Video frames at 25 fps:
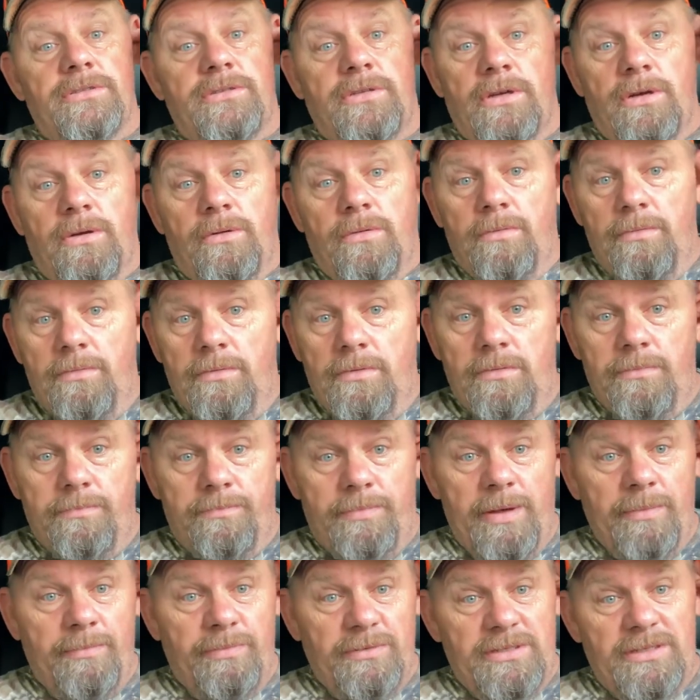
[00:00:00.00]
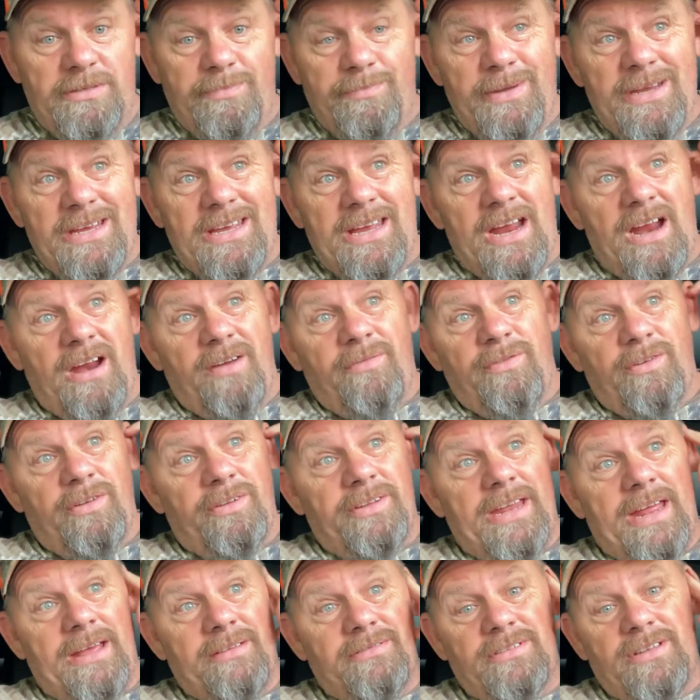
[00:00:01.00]
So people, just be careful
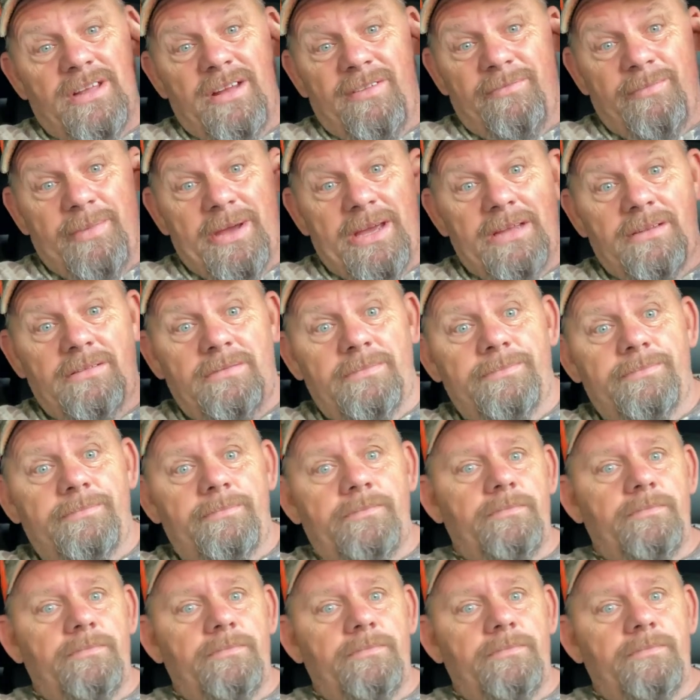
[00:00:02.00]
of that stuff, man.